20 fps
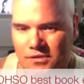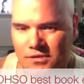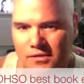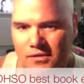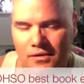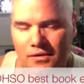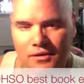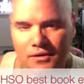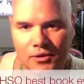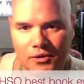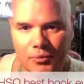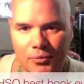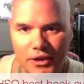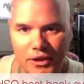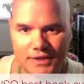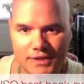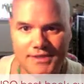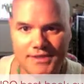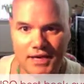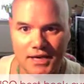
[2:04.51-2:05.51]

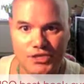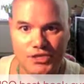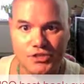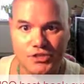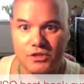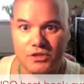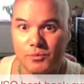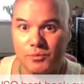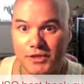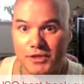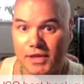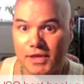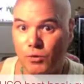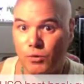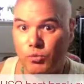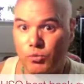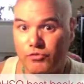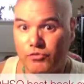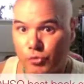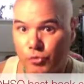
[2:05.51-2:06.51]
Meditation can be done with
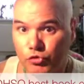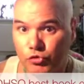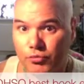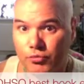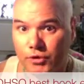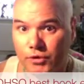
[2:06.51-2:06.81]
movement.